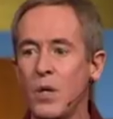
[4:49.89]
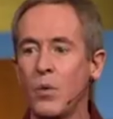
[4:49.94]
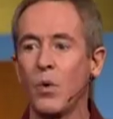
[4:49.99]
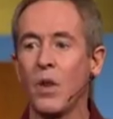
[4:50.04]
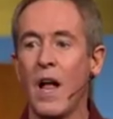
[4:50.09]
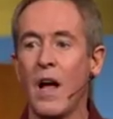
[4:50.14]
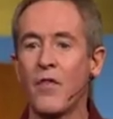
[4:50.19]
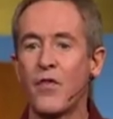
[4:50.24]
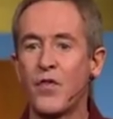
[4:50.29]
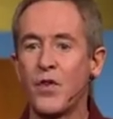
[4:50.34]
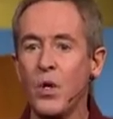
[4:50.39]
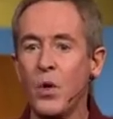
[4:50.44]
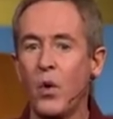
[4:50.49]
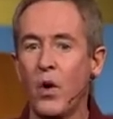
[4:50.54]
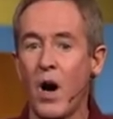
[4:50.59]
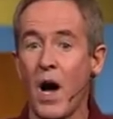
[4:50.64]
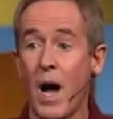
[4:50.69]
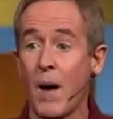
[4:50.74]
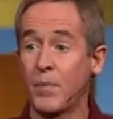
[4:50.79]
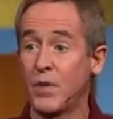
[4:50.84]
will have fewer
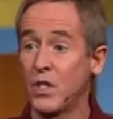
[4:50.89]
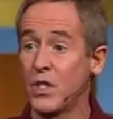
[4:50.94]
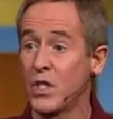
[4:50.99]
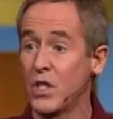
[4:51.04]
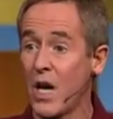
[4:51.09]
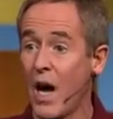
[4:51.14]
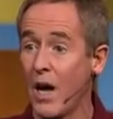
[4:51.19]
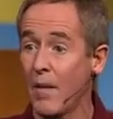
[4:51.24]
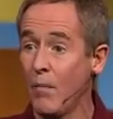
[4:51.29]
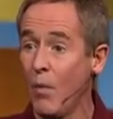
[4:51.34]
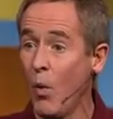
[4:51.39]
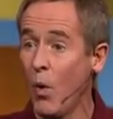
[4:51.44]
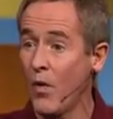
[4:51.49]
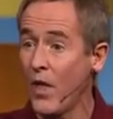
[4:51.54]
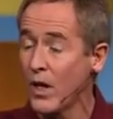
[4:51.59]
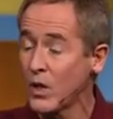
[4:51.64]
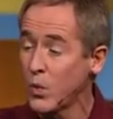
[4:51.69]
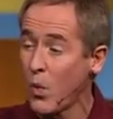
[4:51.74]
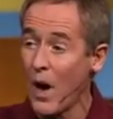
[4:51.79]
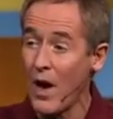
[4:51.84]
options, not more.
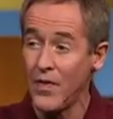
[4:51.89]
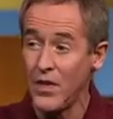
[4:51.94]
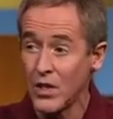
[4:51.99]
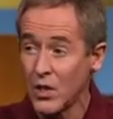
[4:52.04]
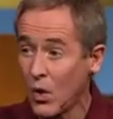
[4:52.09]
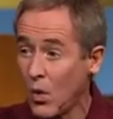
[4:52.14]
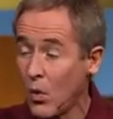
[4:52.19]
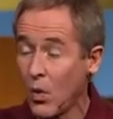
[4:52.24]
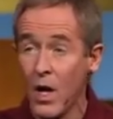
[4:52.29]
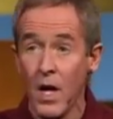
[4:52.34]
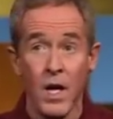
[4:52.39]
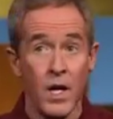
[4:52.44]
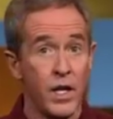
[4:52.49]
That's why this whole,